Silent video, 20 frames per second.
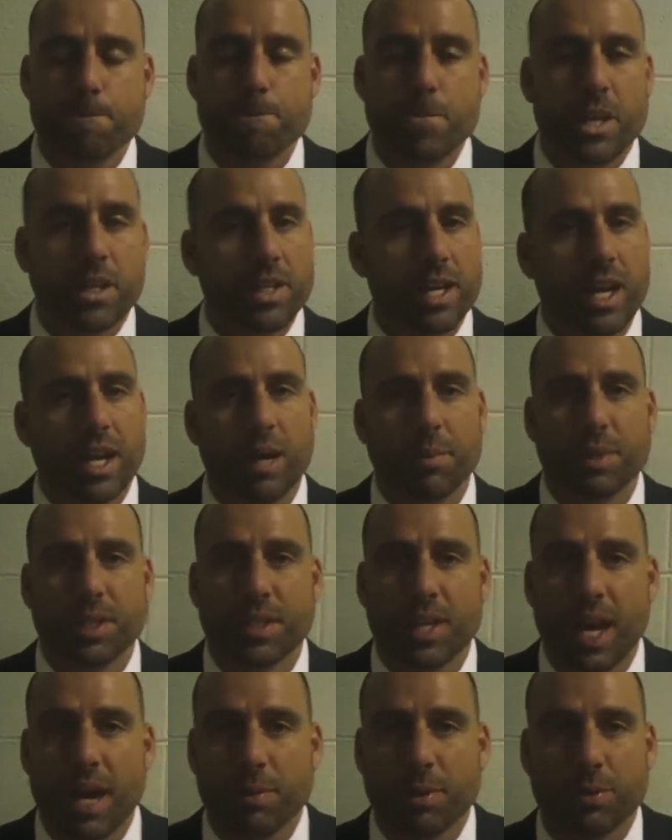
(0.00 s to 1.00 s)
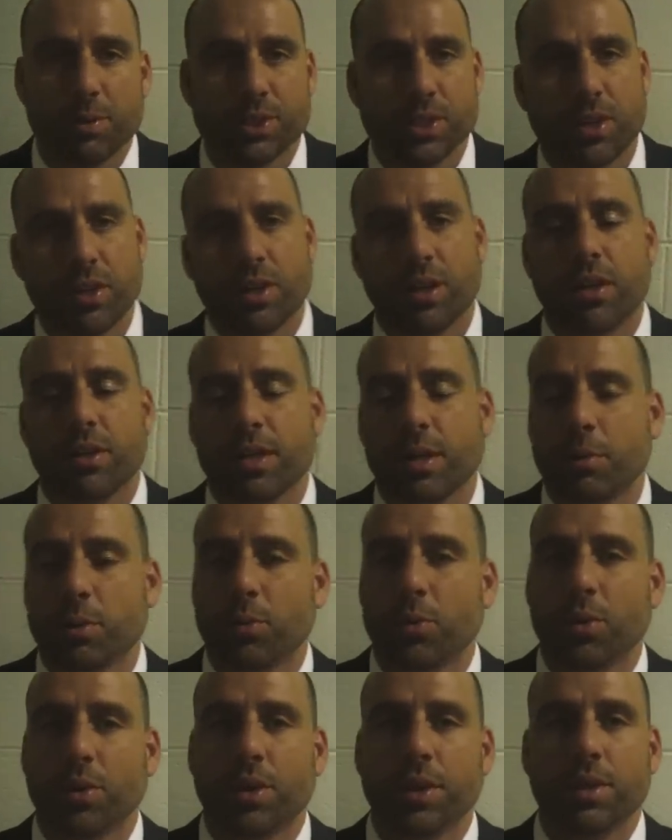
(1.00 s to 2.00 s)
Yeah, I mean, Gabby was our number
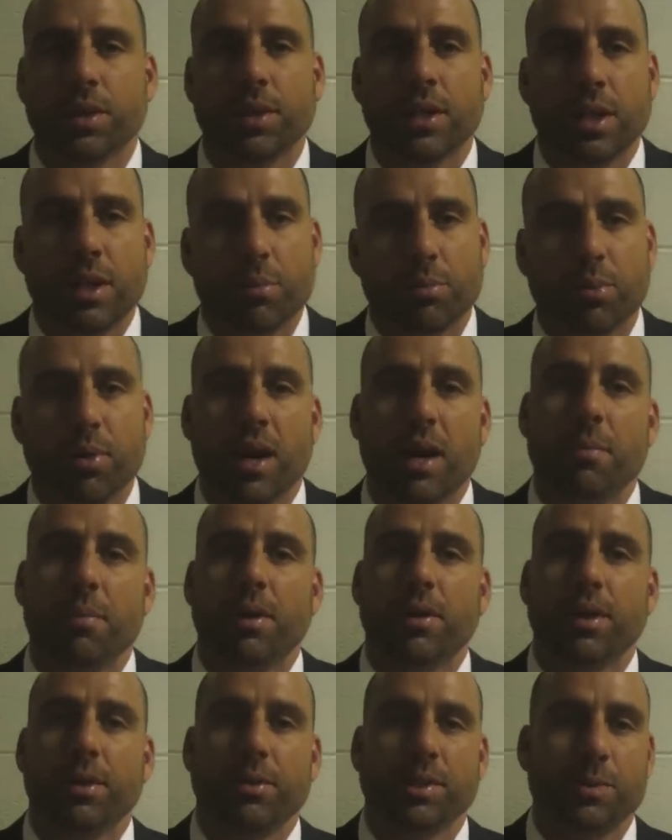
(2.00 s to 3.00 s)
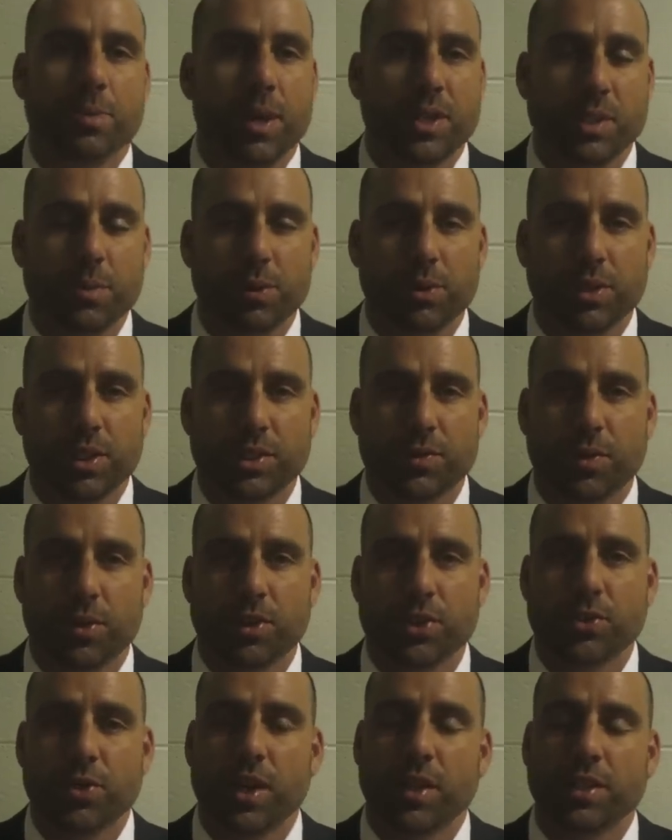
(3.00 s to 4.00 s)
one primary responsibility as
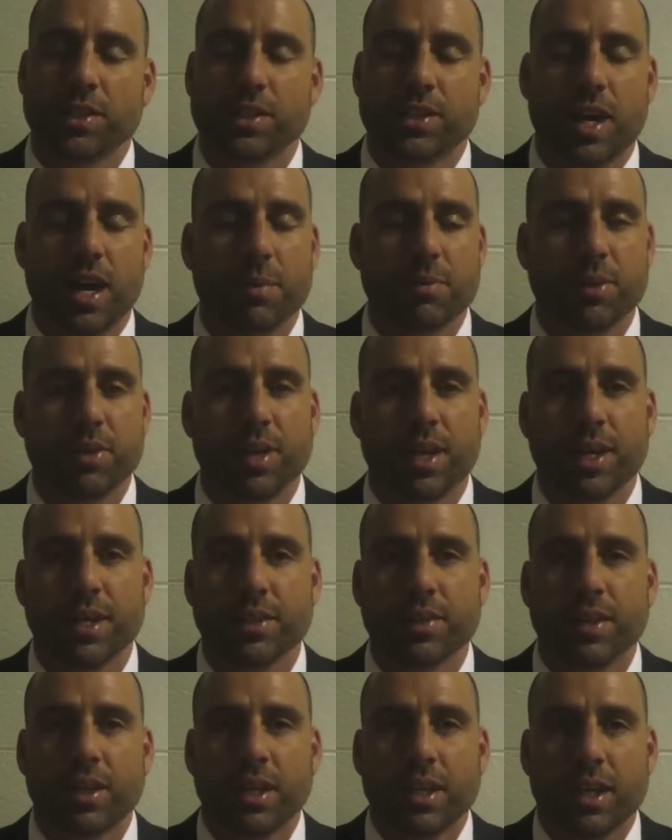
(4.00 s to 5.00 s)
far as trying to stop tonight.